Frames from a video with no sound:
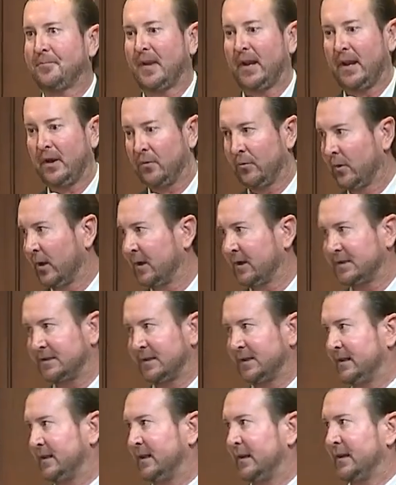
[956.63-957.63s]
and run it to
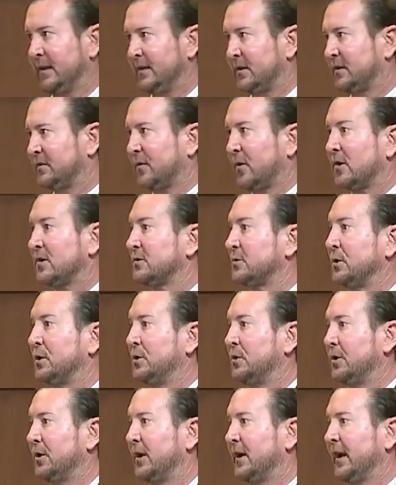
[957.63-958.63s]
the end as far as we
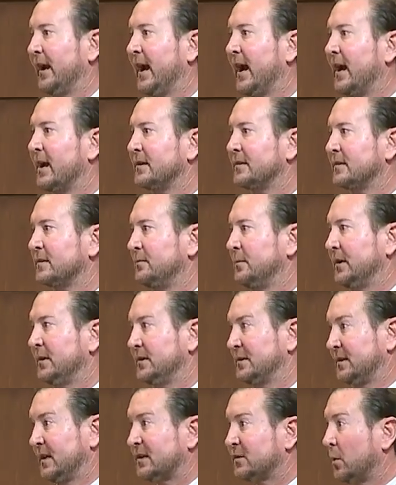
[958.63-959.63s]
could on gas
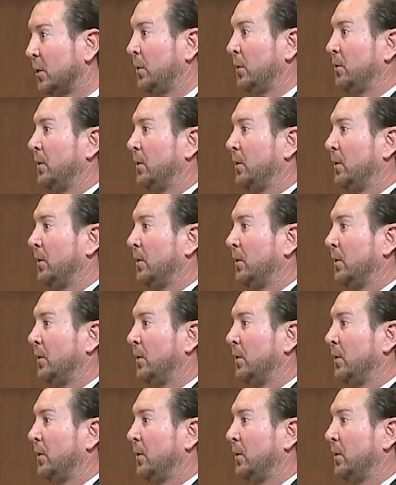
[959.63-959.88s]
because that's what we